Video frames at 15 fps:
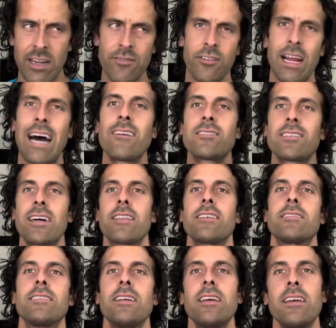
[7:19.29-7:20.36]
If you're outside of the
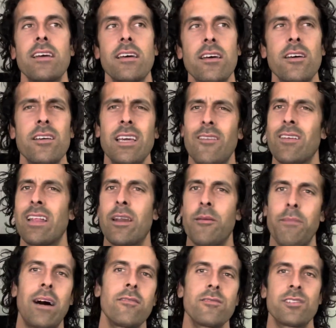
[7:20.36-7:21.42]
city, you have a lot of
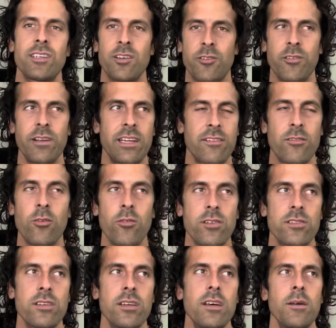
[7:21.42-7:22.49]
mountains and green, of course.